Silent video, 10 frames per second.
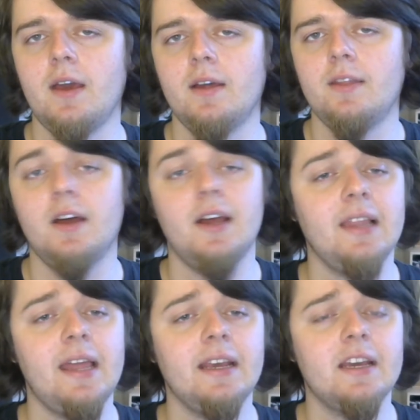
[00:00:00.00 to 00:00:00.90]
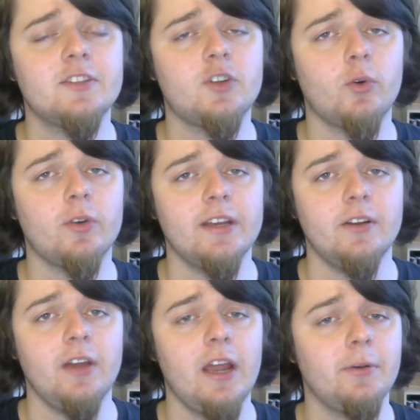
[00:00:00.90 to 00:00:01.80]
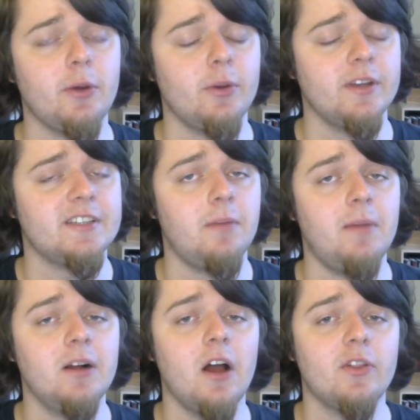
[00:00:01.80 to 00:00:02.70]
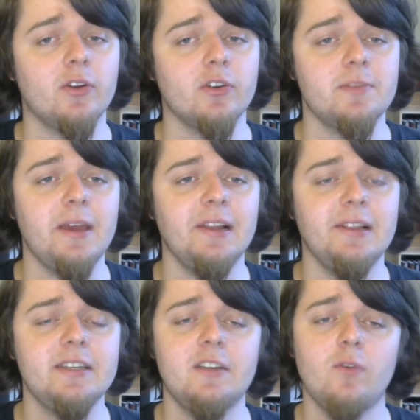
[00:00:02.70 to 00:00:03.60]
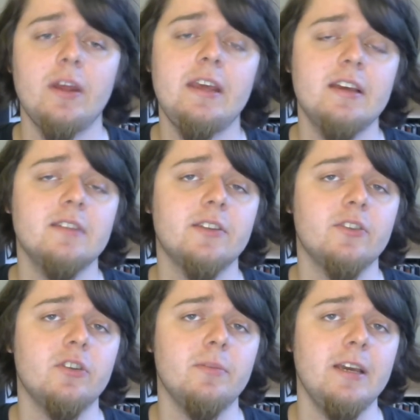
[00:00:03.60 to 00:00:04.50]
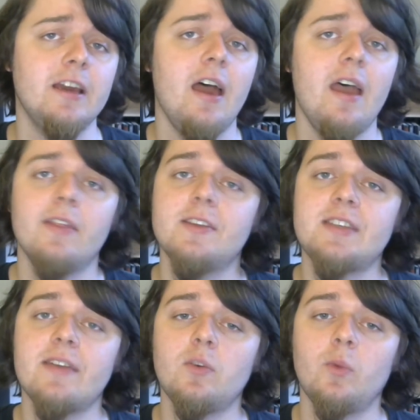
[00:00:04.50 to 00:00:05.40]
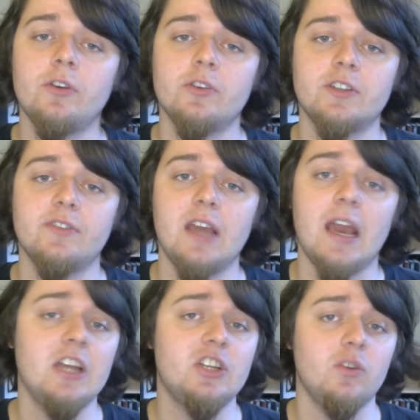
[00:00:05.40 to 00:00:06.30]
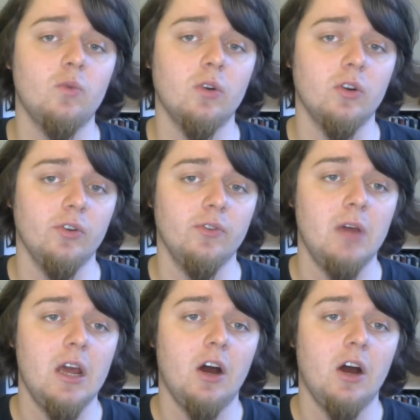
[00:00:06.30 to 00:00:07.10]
The Hellenic historian Herodotus, among others, made a list of what he considered to be the 7 wonders of the ancient world,